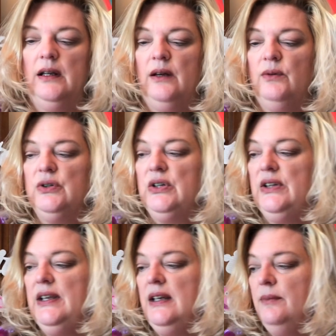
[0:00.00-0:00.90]
Now I want you
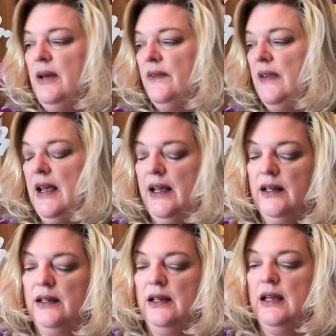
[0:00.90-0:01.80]
to think about
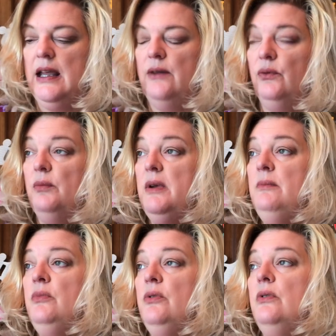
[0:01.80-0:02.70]
that, and
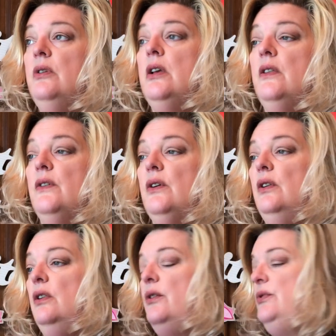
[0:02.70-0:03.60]
remember, the
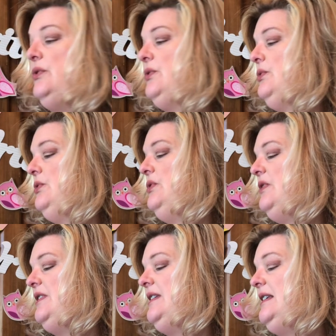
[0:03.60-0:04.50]
closer to
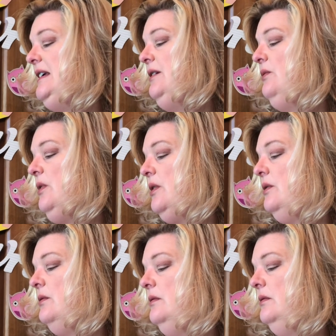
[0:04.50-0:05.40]
the
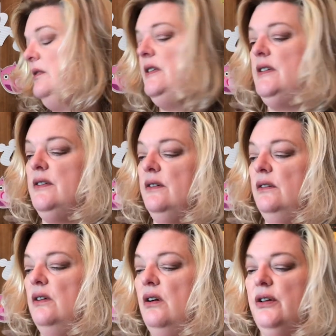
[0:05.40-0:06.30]
0 is the
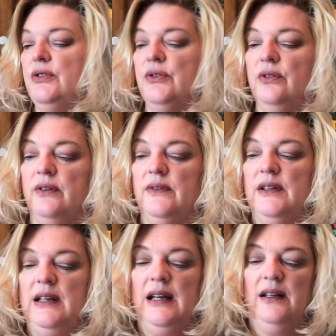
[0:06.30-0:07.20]
larger of the
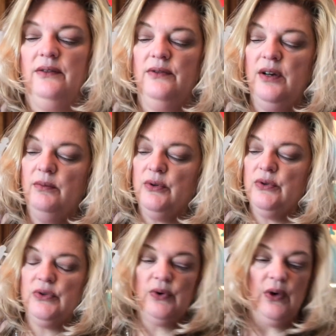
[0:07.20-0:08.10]
negative
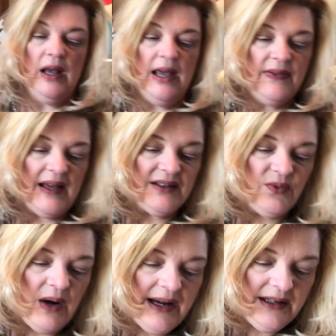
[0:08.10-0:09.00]
numbers, so that's
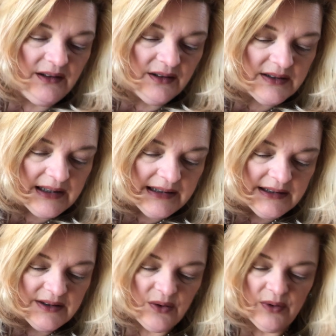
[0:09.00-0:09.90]
why it looks like
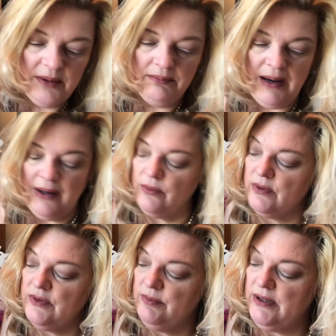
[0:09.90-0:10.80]
it's going
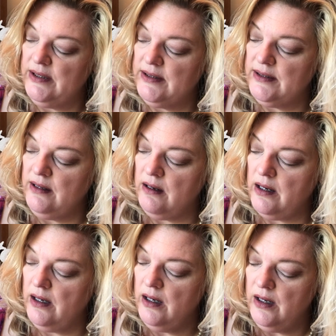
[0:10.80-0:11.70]
backwards, but it's not.